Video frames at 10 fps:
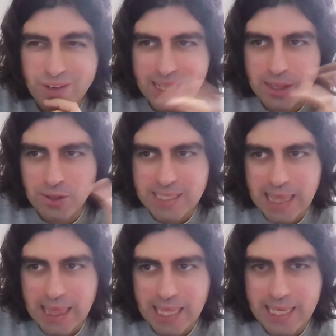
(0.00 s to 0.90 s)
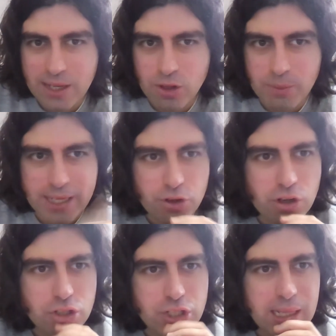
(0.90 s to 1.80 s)
And it looks a little bit
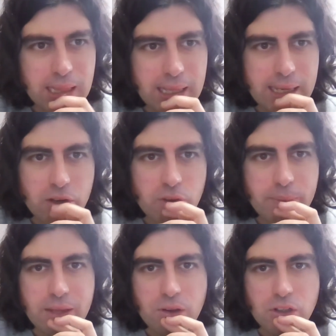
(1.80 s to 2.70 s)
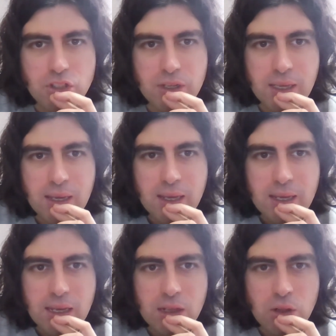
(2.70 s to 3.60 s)
dodgy.
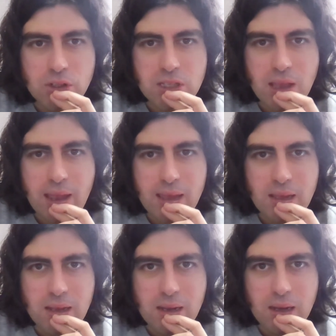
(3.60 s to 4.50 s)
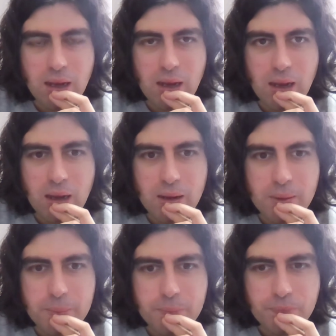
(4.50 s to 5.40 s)
It looks like
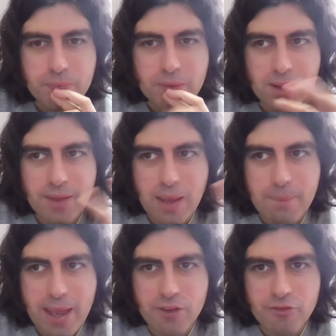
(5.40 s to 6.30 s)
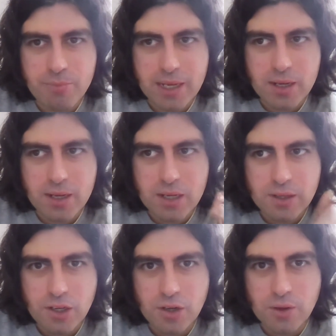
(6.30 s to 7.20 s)
they may have been,
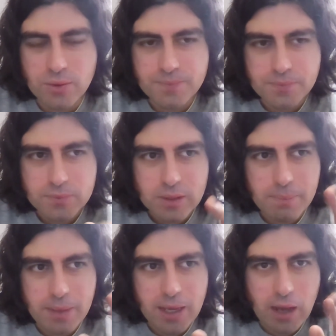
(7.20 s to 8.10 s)
a bit.